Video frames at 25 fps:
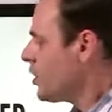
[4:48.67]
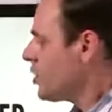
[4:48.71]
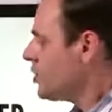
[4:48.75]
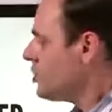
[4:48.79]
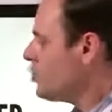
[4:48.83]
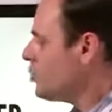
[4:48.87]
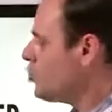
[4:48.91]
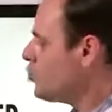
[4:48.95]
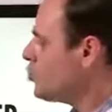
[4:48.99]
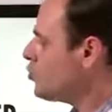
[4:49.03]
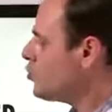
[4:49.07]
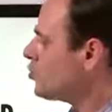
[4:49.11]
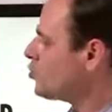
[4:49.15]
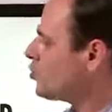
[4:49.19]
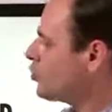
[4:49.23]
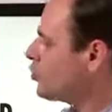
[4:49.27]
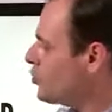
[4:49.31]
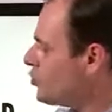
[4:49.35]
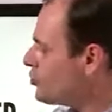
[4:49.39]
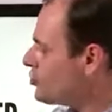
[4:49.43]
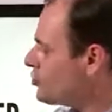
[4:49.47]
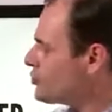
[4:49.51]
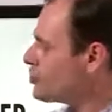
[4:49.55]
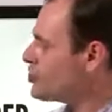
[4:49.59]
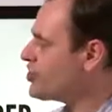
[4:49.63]
You
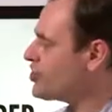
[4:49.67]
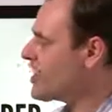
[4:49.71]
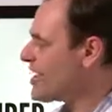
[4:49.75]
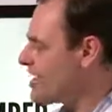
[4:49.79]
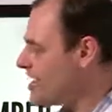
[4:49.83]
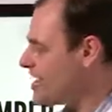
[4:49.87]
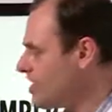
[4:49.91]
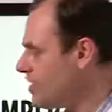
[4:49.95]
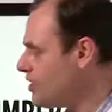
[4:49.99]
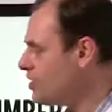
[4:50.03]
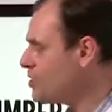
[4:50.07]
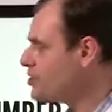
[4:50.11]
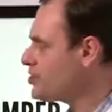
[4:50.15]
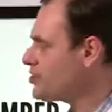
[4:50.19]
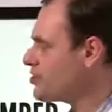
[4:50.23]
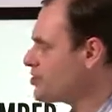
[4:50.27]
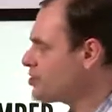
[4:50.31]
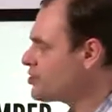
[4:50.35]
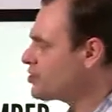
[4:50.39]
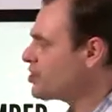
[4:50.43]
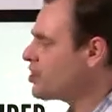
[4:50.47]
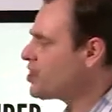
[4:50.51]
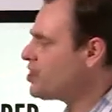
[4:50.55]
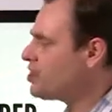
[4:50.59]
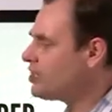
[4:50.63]
could change the
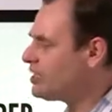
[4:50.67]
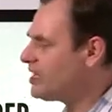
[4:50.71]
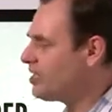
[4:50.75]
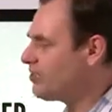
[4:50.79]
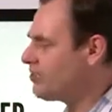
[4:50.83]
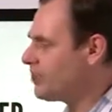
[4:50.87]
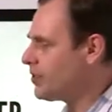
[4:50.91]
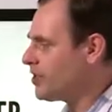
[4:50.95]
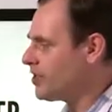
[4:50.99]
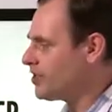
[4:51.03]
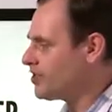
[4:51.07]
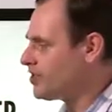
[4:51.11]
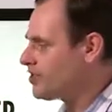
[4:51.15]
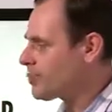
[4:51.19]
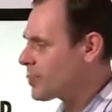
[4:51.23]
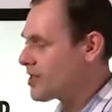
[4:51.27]
start number.